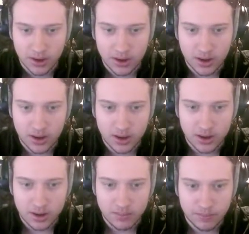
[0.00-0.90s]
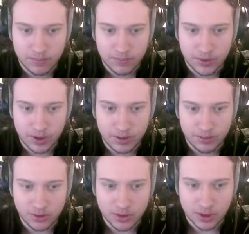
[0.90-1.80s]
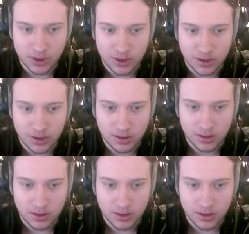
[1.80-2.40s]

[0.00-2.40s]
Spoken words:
Level design.